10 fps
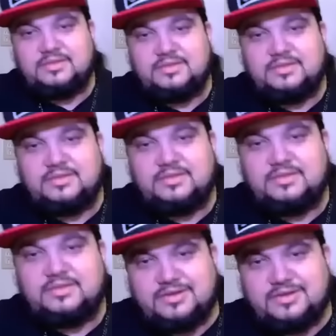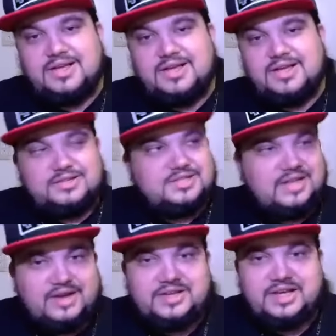those, are, those are, I
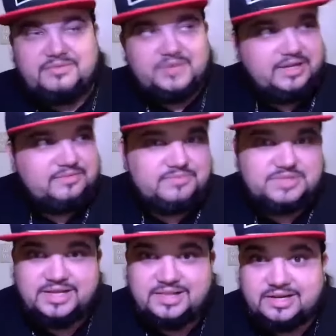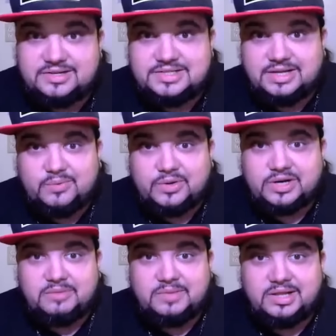only have like 10 letters that work on my
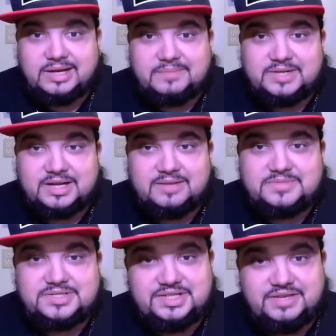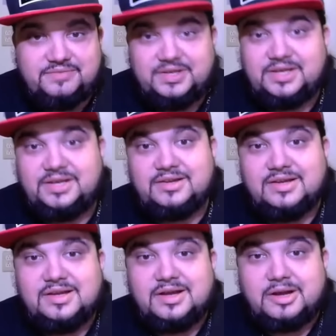laptop. CV
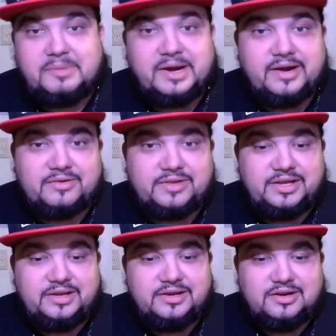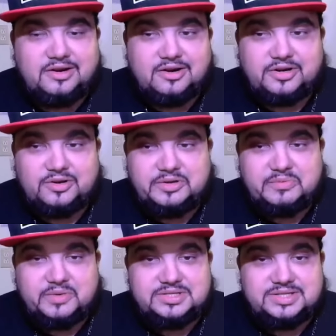apparently are the only ones that
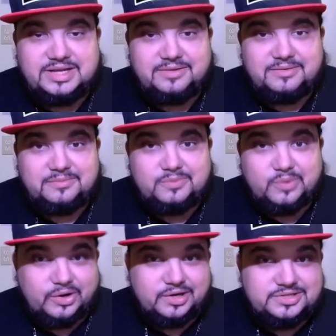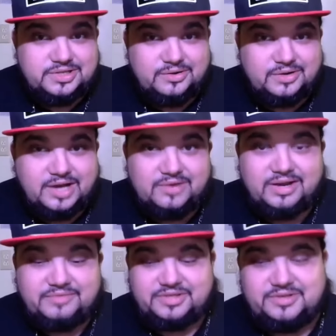work. So I don't have to use my
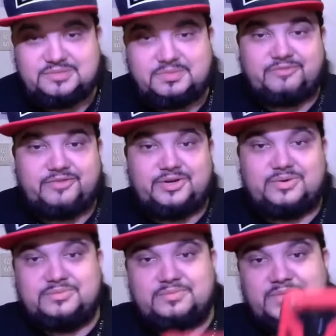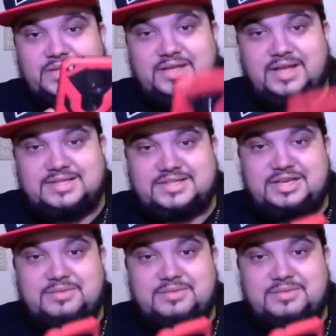phone as a keyboard.